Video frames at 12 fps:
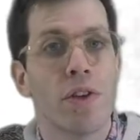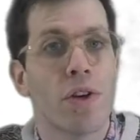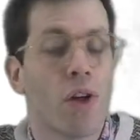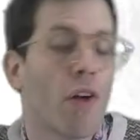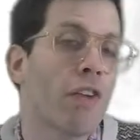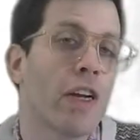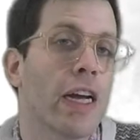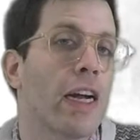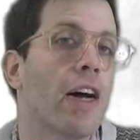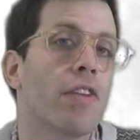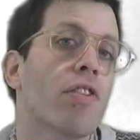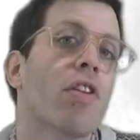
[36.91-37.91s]
so you'll often
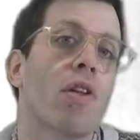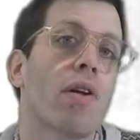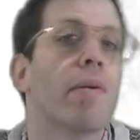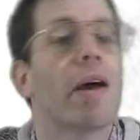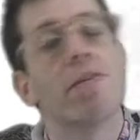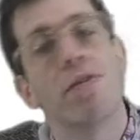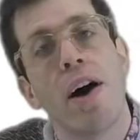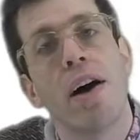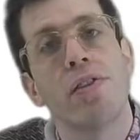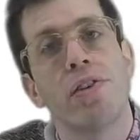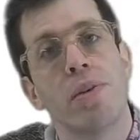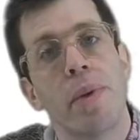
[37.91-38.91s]
get asked a lot about
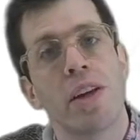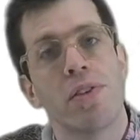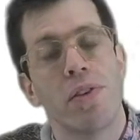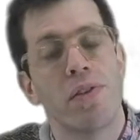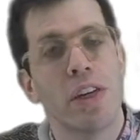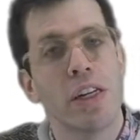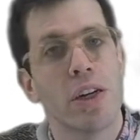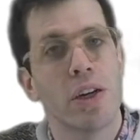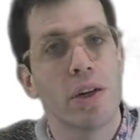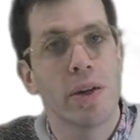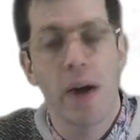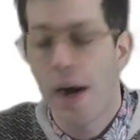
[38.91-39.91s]
file formats for
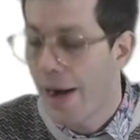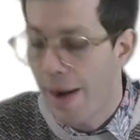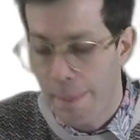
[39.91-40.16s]
video,